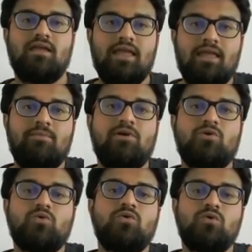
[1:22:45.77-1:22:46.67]
able
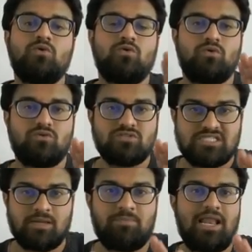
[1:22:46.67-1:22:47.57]
to
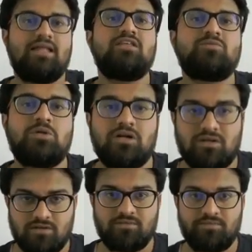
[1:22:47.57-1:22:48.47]
supply this product